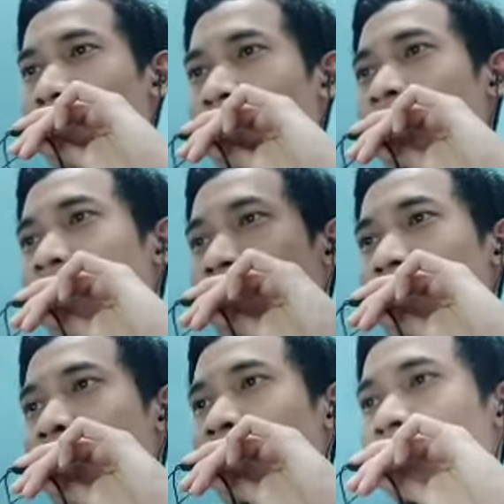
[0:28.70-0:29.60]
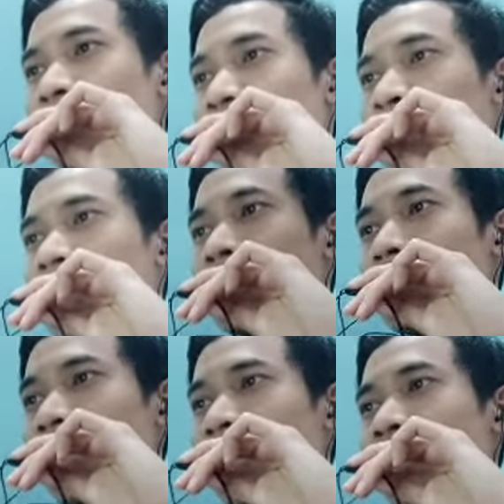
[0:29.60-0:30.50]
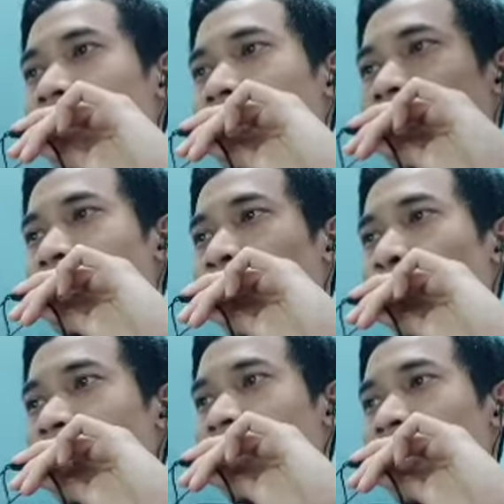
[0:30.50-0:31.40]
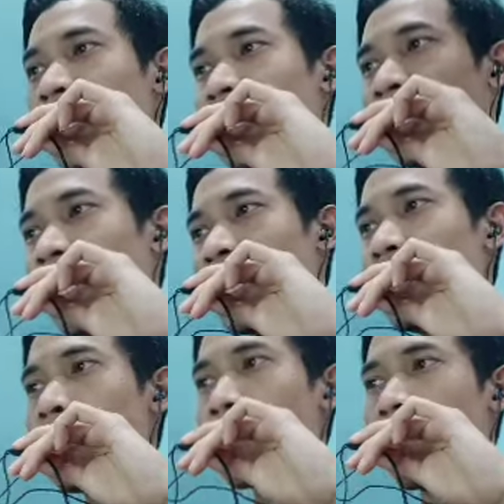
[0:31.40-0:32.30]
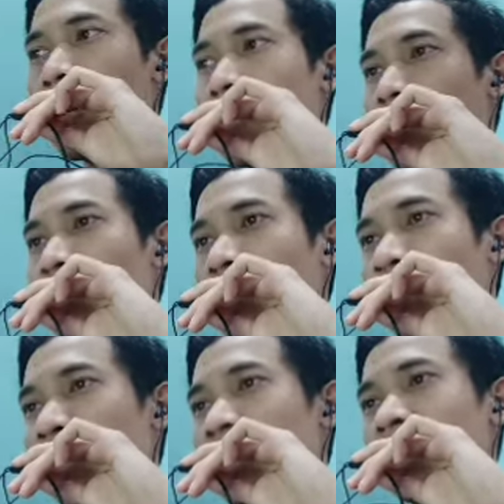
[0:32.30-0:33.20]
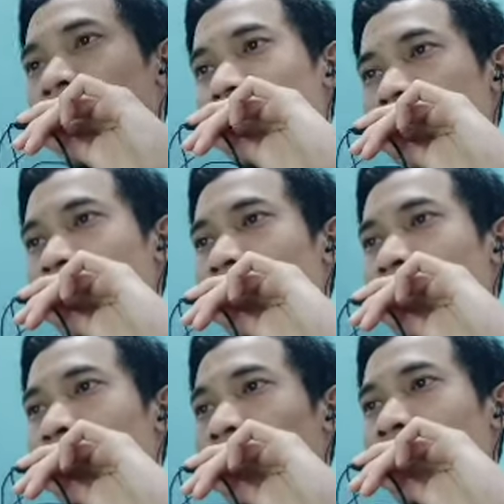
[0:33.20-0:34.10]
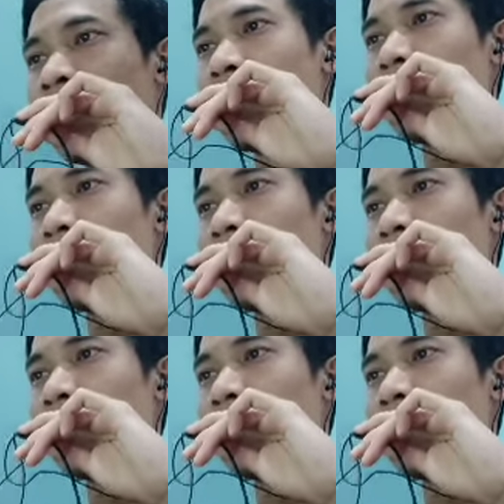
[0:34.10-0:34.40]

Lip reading: Much can be learned through specimen examination with the naked eye, but more refined technique require